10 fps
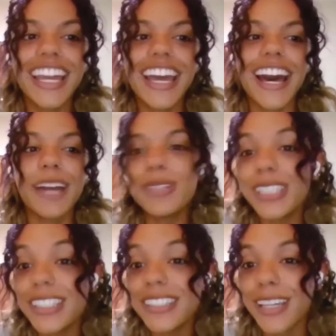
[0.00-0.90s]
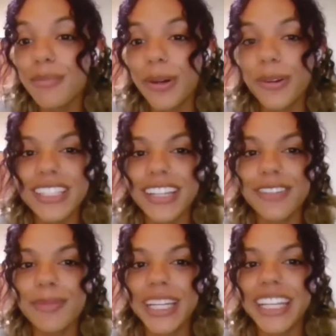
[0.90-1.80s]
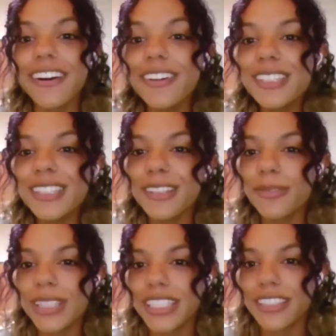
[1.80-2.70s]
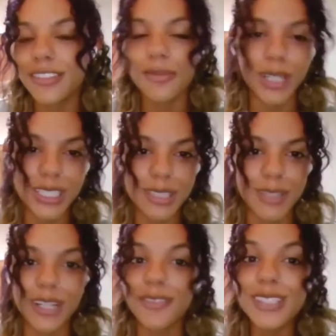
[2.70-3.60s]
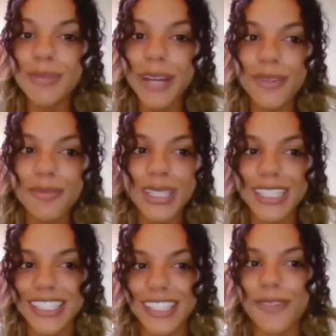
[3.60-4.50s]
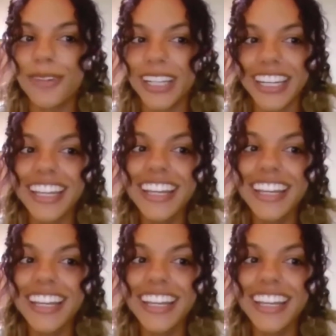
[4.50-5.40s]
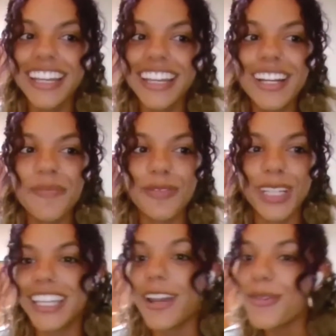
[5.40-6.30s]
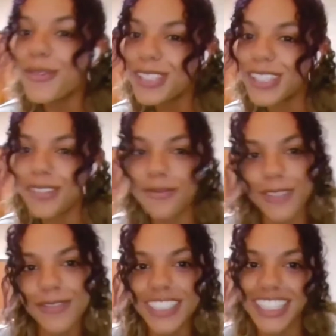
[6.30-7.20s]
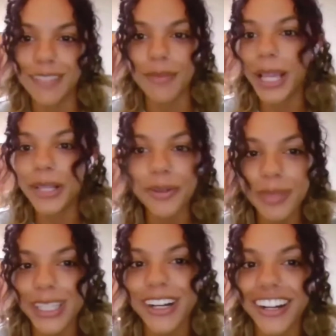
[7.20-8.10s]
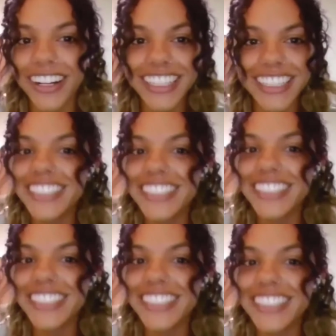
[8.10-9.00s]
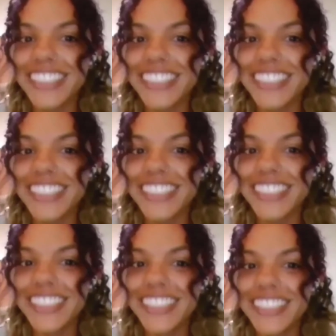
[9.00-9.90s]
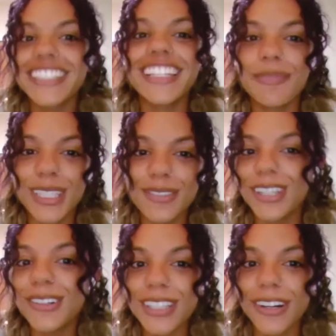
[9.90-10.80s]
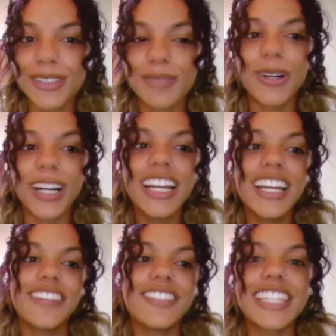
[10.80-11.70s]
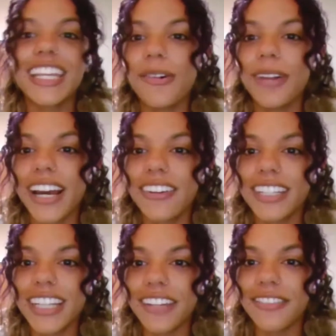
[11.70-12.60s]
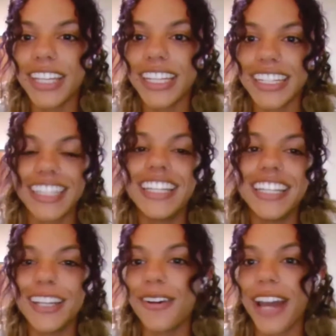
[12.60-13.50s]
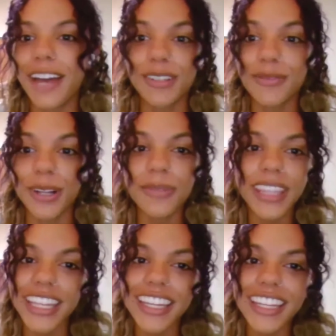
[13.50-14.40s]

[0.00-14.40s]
I was in the same boat as everybody else. So there wasn't too much to be nervous about because no one really knows their 15-mile PR because it's just not something you do. So it was more of just like going out and kind of like, having fun with it.